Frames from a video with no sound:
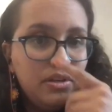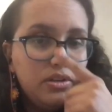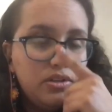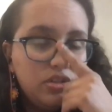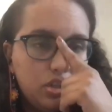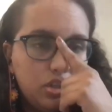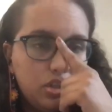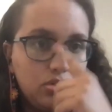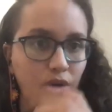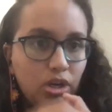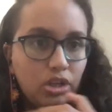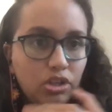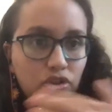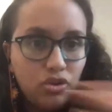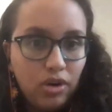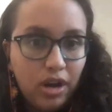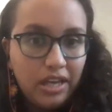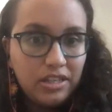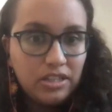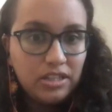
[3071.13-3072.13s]
to
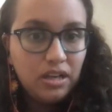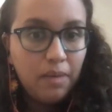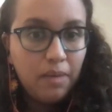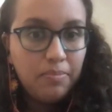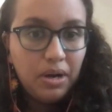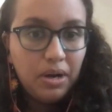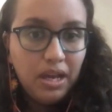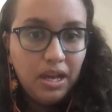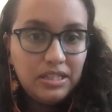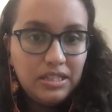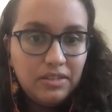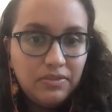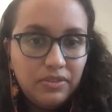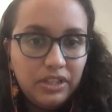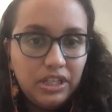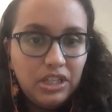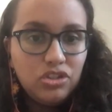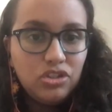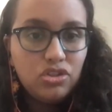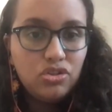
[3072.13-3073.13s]
address
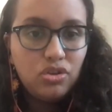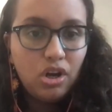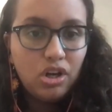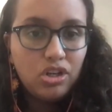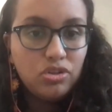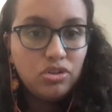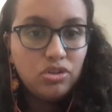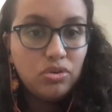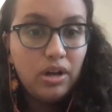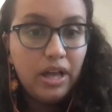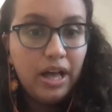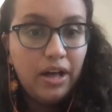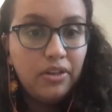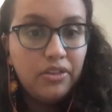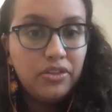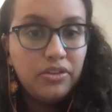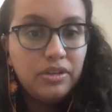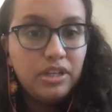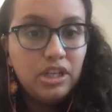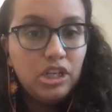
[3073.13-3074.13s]
comprehensively structural
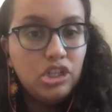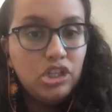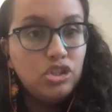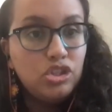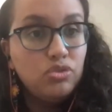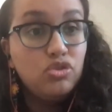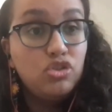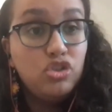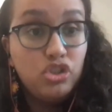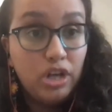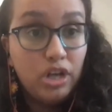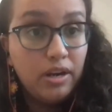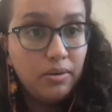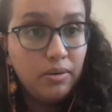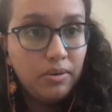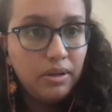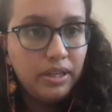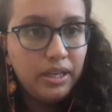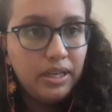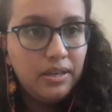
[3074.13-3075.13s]
health issues
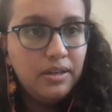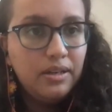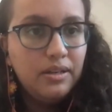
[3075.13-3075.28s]
generally.